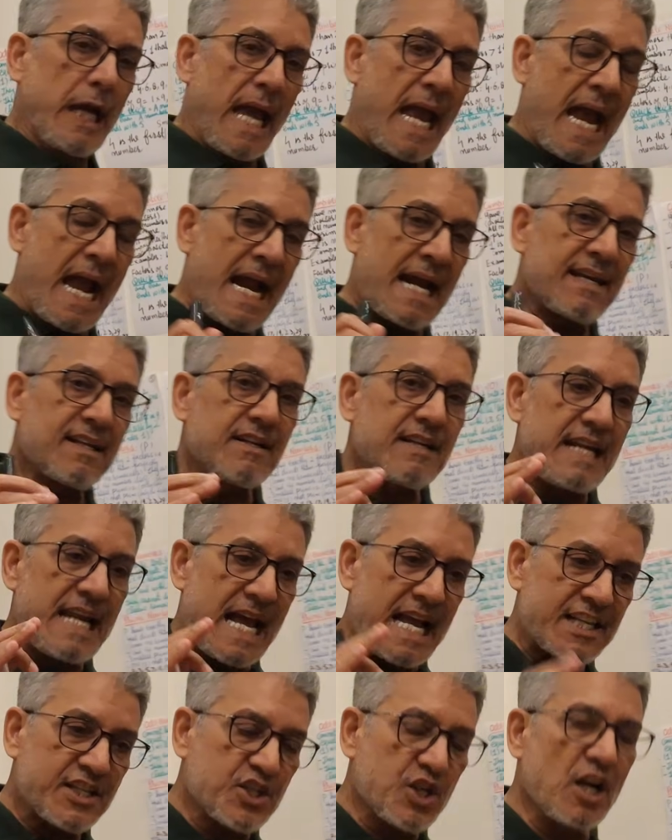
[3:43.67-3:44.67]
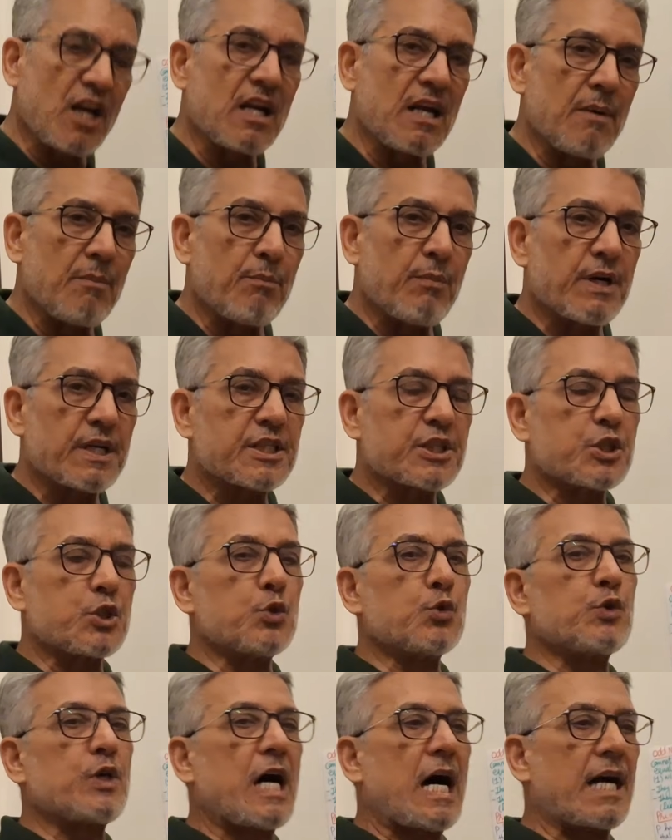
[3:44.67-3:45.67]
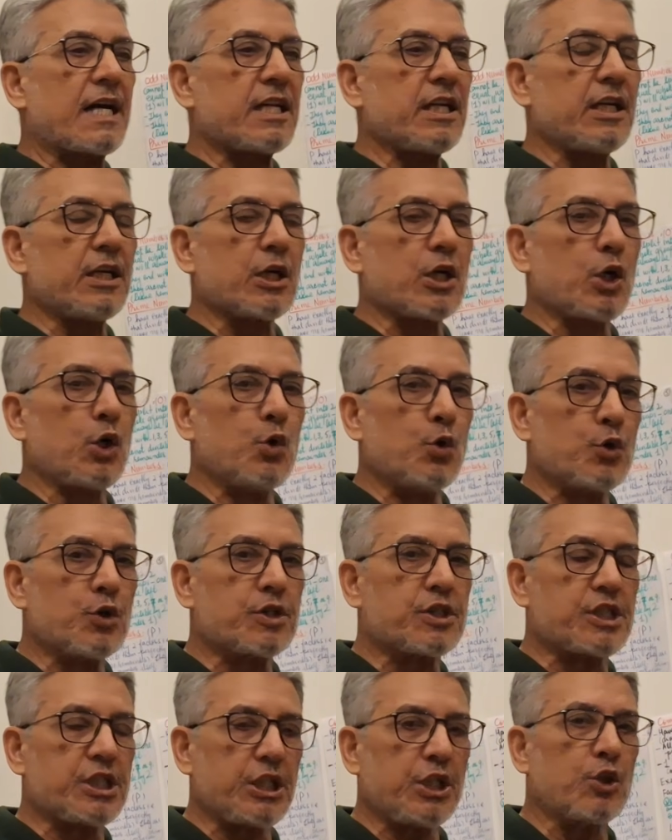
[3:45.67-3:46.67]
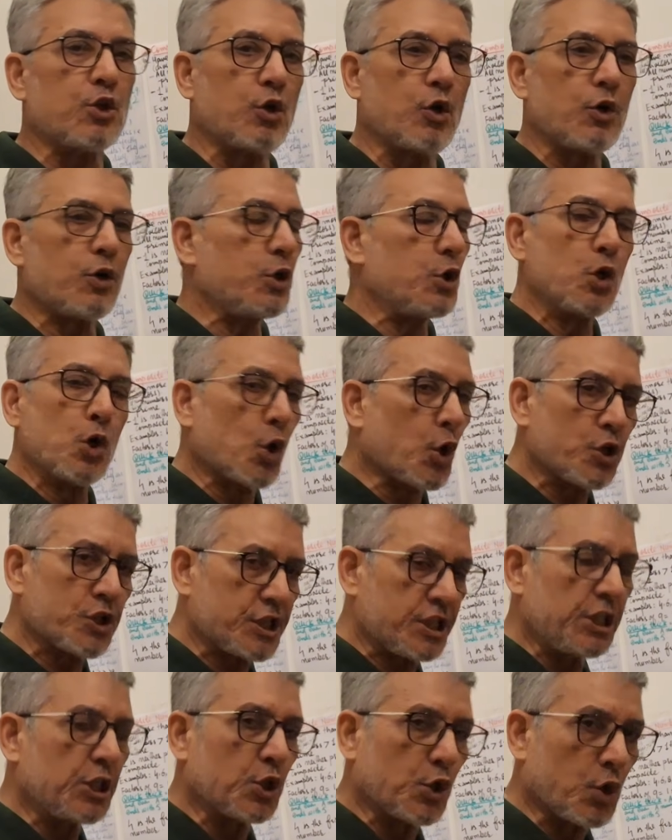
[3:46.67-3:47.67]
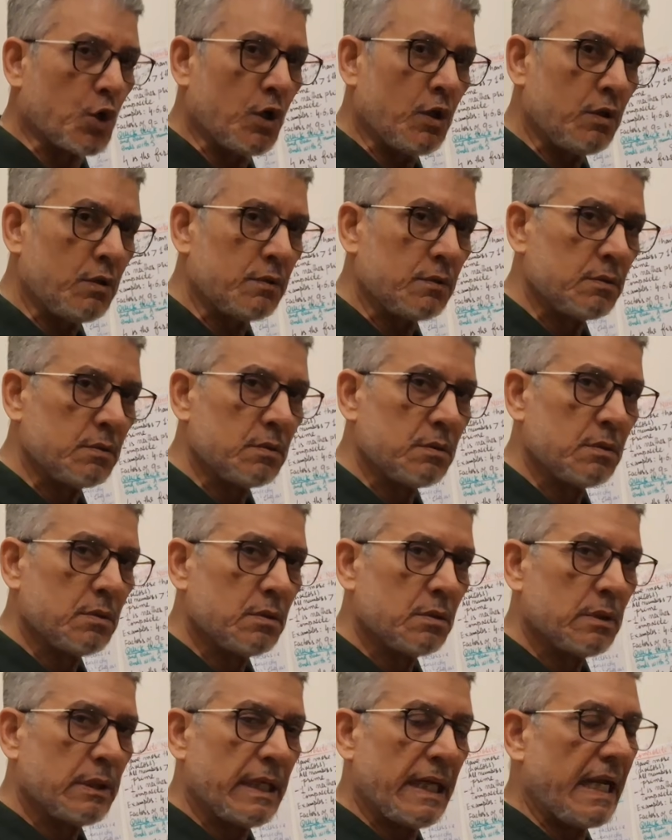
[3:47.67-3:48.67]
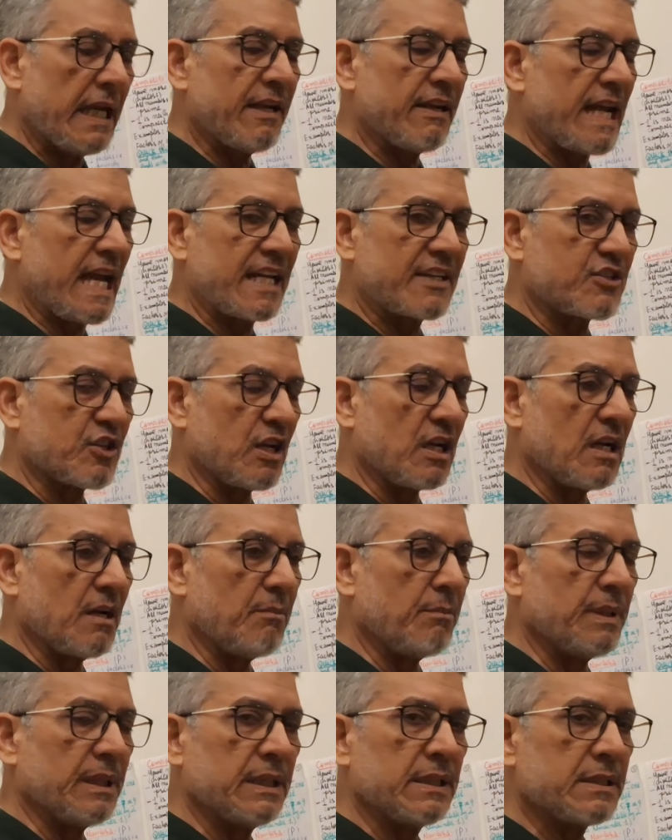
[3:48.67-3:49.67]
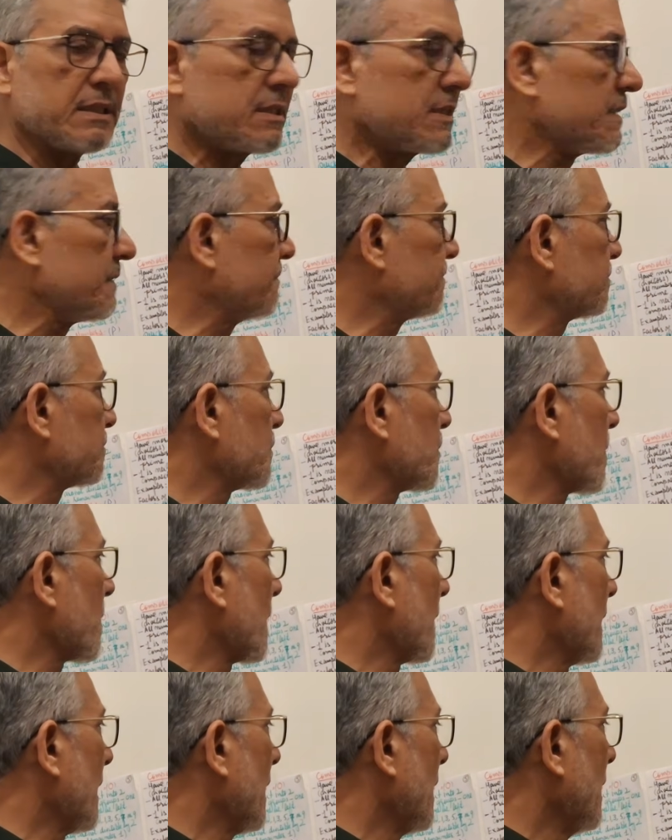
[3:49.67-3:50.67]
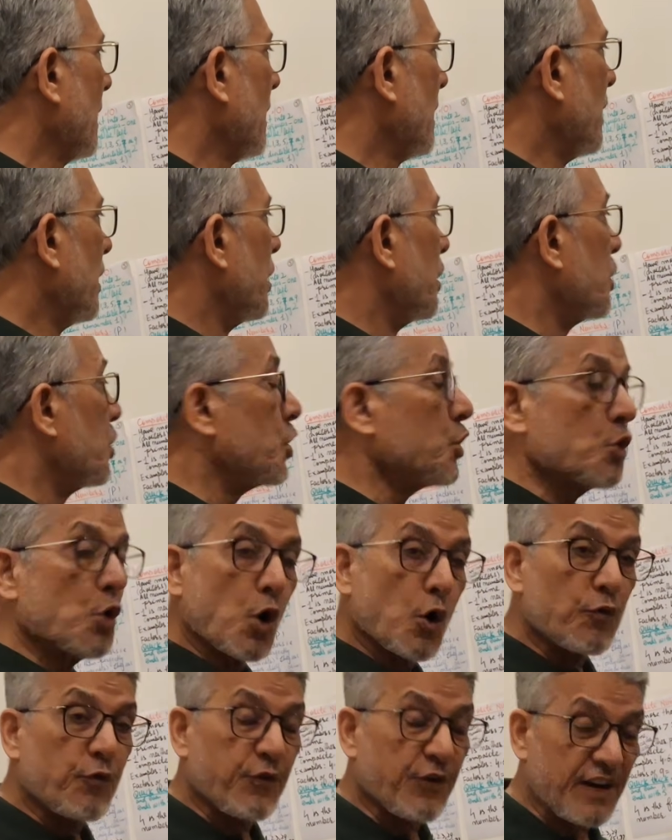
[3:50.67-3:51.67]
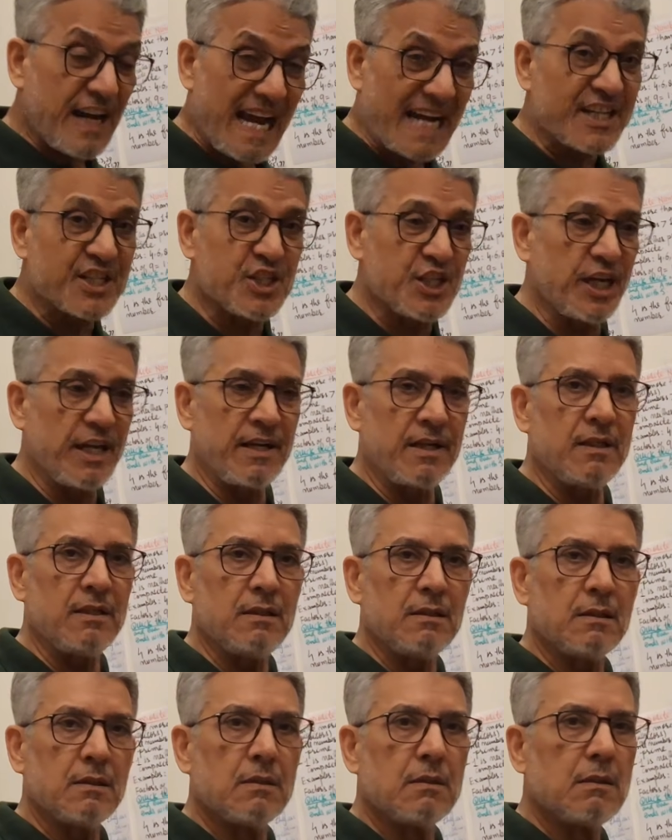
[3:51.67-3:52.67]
And natural numbers do not include 0, no 0 in natural numbers, no fraction.